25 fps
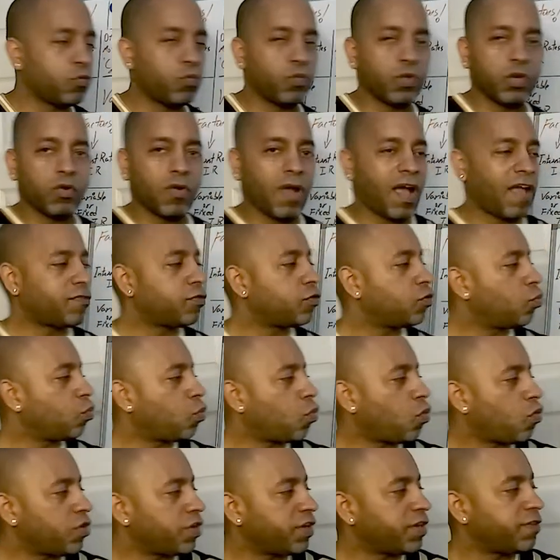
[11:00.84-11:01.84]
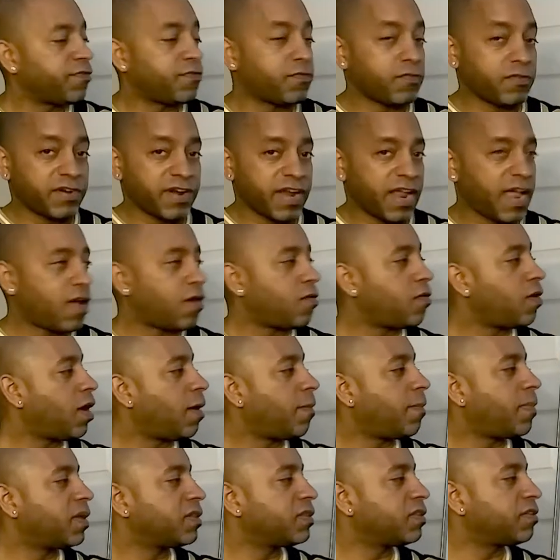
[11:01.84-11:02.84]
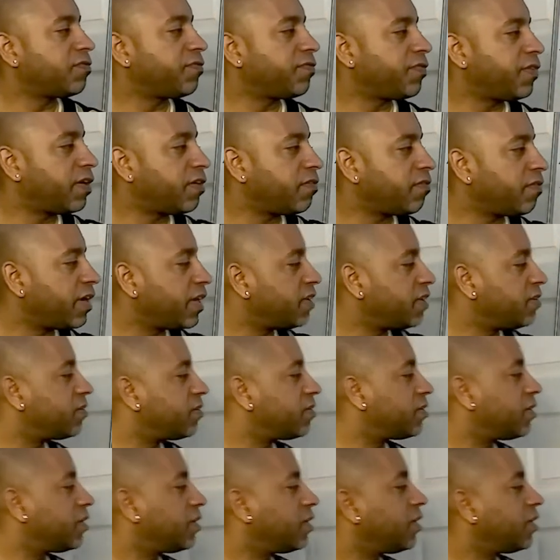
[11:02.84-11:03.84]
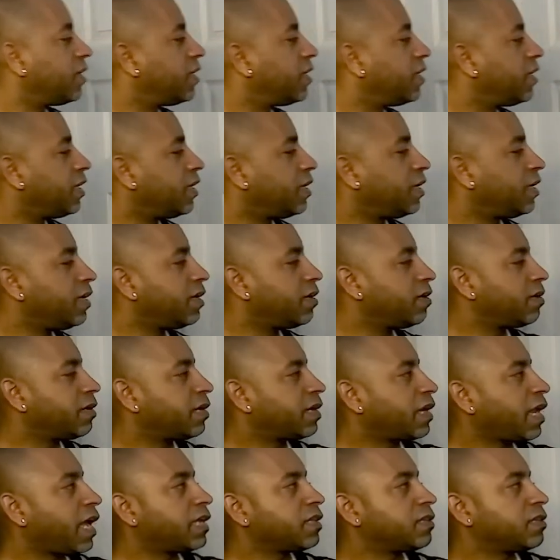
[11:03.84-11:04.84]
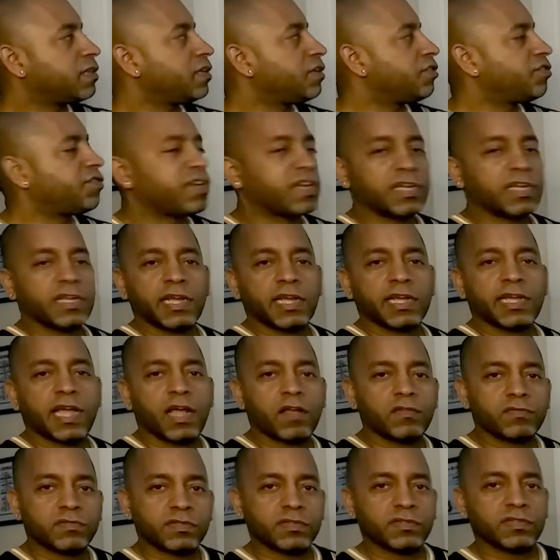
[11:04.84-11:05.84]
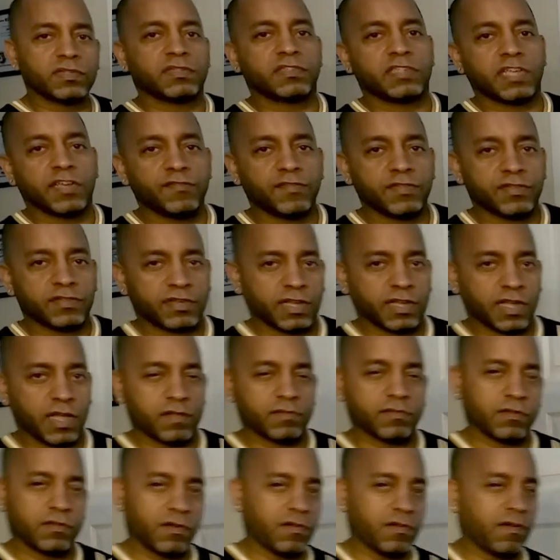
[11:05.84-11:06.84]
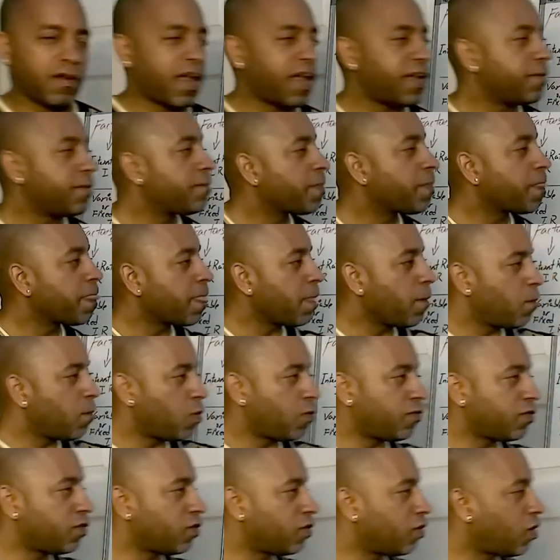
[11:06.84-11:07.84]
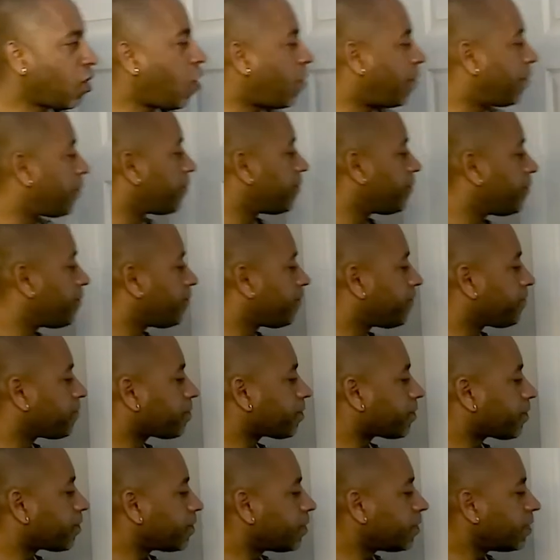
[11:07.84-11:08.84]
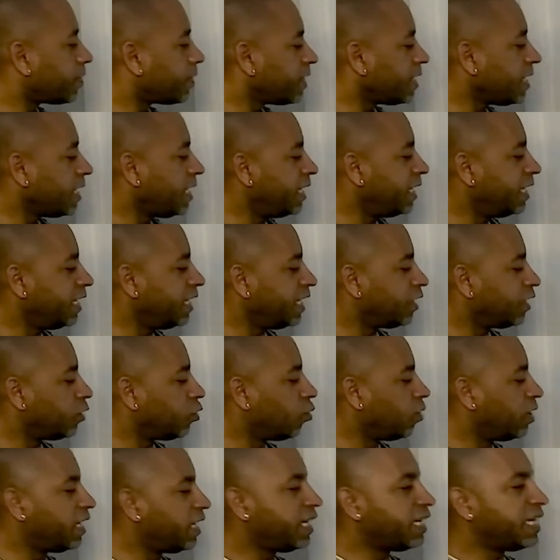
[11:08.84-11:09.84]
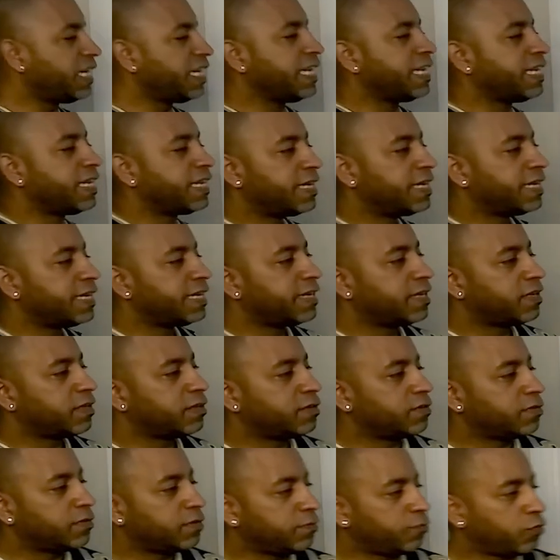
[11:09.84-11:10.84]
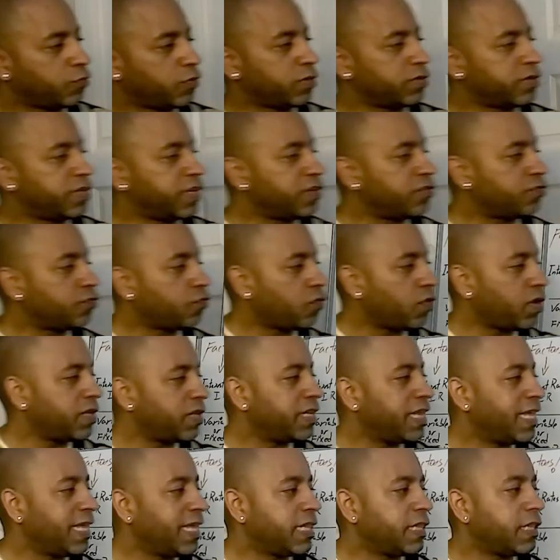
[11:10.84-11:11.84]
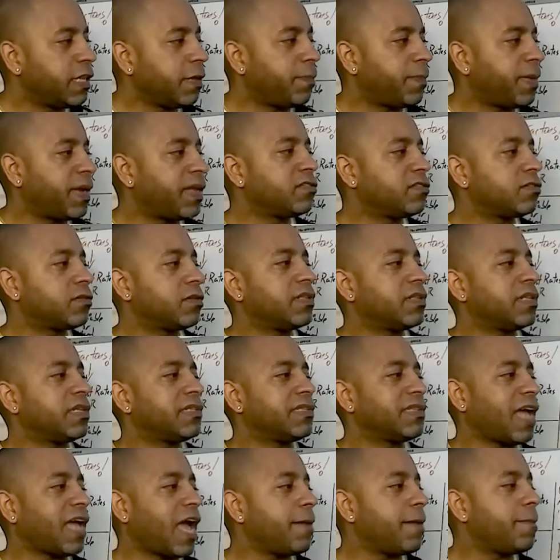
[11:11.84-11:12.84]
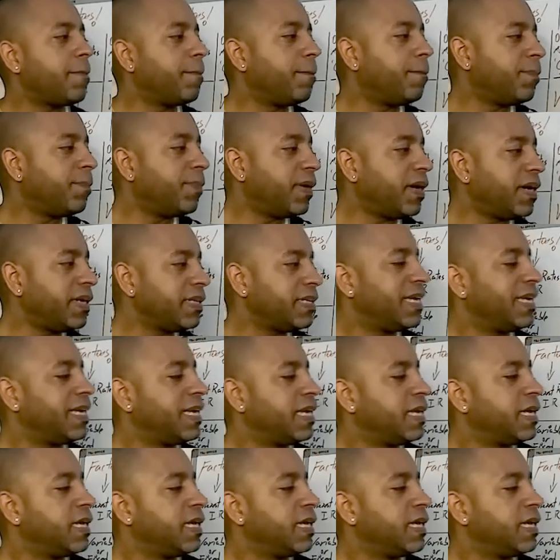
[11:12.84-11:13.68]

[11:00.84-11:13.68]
So we don't have to worry for now about the Fed rates here, like the checking accounts and the savings accounts. All right? Moving on. Liquidity. Well, this one depends on the type, but